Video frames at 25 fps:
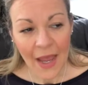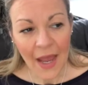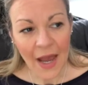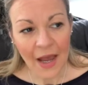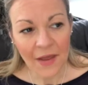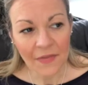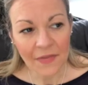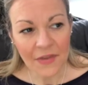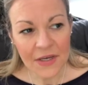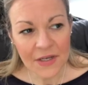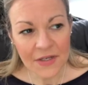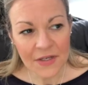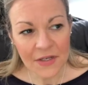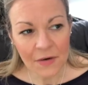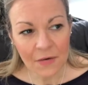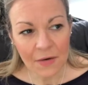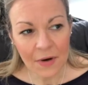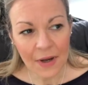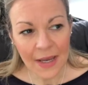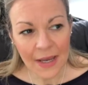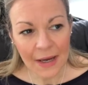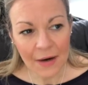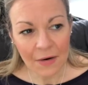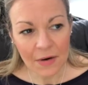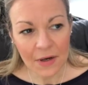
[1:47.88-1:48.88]
And these are
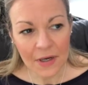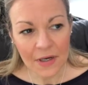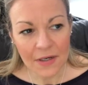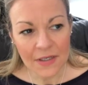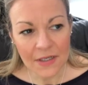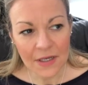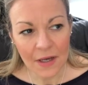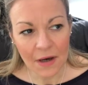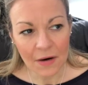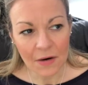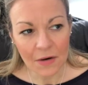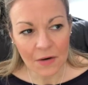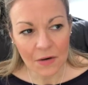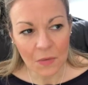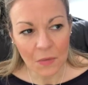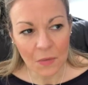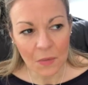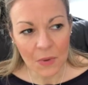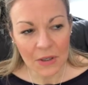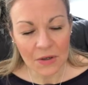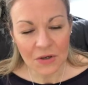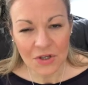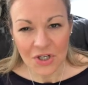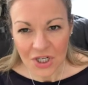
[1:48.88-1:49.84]
areas that are, we're